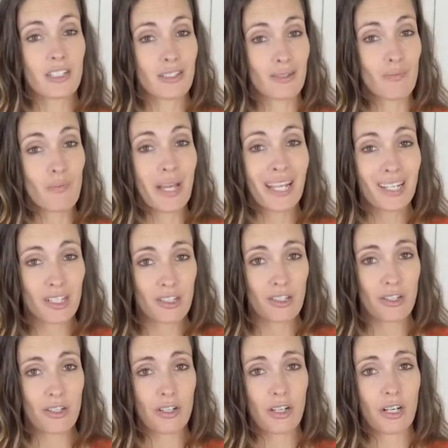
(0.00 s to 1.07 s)
Just make
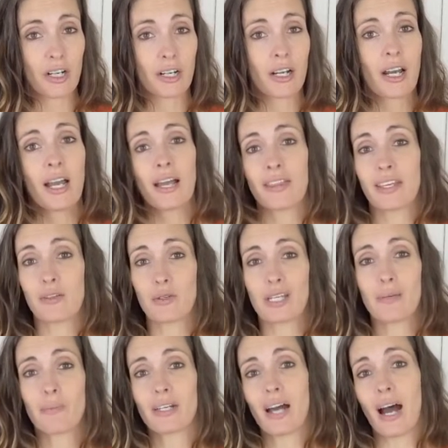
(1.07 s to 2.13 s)
sure that you
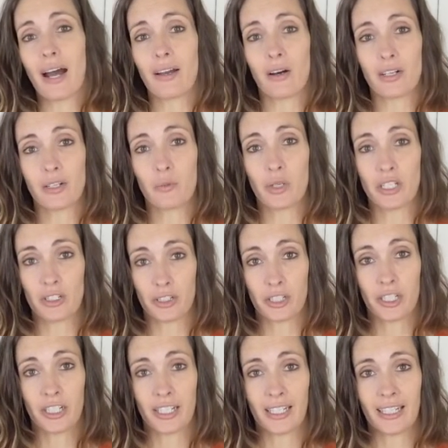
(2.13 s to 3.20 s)
keep an eye on it when you're
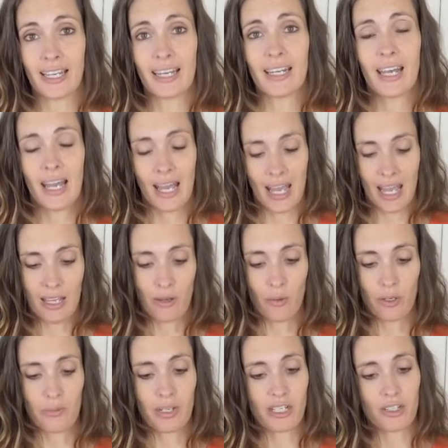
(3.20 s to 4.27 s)
cooking it, and
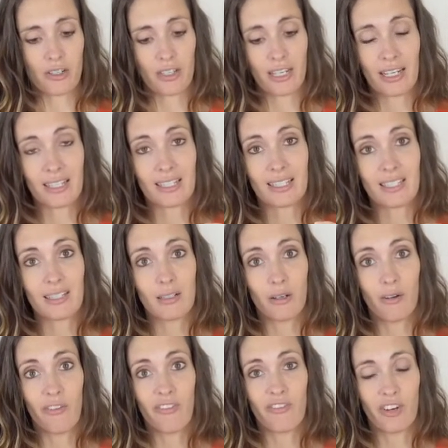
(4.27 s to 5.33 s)
you want to make sure that it's
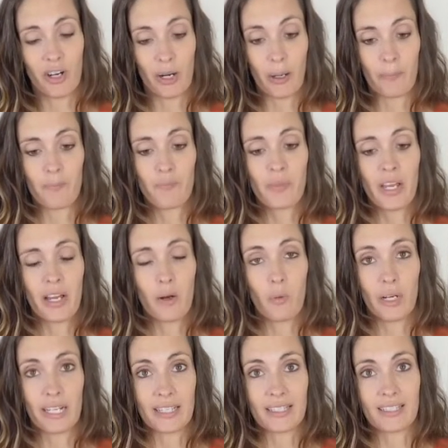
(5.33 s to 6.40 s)
still firm
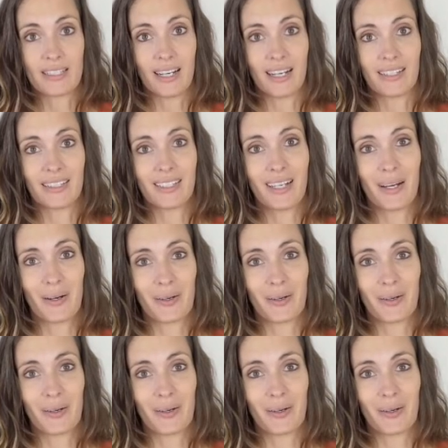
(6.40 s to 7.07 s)
when it's done.